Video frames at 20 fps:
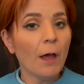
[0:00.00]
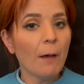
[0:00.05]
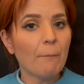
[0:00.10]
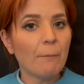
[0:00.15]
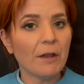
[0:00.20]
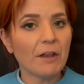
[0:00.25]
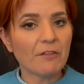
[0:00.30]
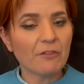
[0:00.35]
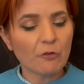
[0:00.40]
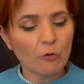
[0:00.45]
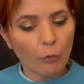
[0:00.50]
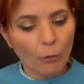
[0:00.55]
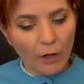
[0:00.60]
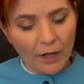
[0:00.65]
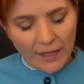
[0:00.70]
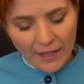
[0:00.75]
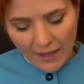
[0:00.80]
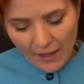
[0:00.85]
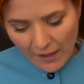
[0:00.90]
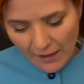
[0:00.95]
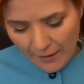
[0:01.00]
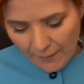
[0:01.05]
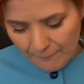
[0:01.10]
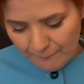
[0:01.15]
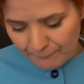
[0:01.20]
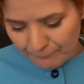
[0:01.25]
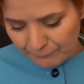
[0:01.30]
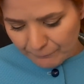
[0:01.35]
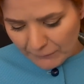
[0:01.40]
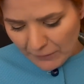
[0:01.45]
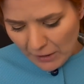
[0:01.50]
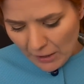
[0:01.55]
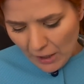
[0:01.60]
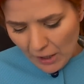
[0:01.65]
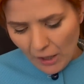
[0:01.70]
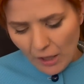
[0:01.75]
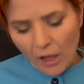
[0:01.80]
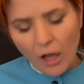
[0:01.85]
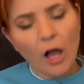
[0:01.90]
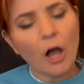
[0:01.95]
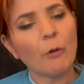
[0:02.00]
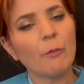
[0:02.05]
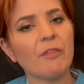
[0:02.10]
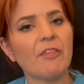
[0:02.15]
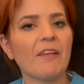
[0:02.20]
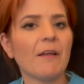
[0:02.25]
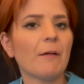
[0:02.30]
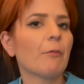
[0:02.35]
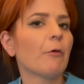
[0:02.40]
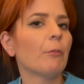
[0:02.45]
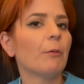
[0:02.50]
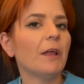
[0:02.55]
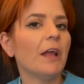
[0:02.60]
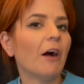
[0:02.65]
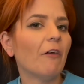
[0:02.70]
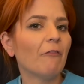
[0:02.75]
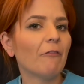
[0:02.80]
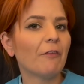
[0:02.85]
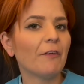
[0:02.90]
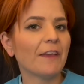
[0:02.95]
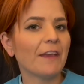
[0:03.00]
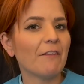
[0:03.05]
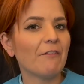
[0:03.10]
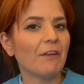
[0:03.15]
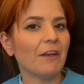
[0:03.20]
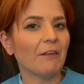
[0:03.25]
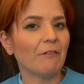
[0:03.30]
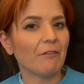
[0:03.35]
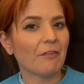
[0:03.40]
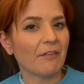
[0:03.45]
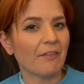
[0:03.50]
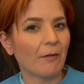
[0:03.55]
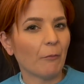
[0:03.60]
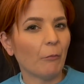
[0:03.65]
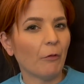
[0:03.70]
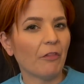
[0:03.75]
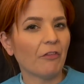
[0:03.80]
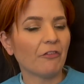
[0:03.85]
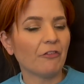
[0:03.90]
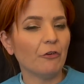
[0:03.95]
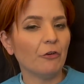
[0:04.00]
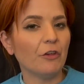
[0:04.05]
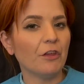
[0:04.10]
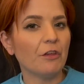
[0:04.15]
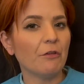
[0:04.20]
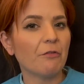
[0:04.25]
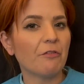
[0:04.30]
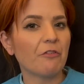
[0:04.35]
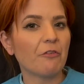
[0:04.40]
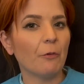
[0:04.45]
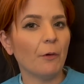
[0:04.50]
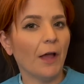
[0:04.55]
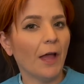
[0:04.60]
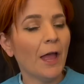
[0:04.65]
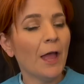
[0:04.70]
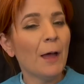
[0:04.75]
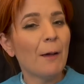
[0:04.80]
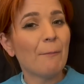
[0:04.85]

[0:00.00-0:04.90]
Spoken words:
But it's quite I would say probably unforgiving for someone that's not used to it.